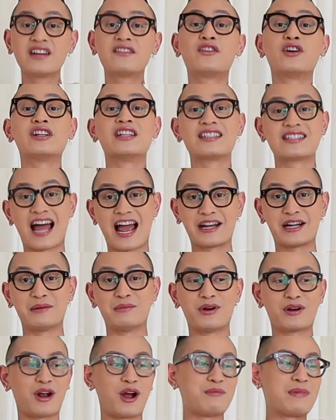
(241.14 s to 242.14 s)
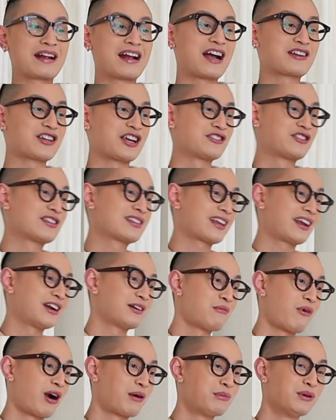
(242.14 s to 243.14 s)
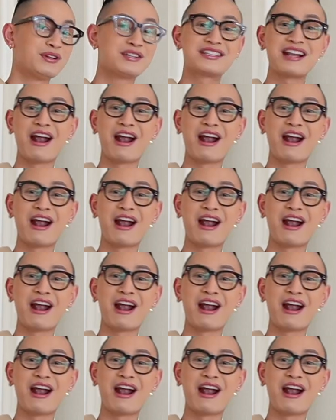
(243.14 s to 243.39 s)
for a designer book. Oh my gosh, I just scared Marble.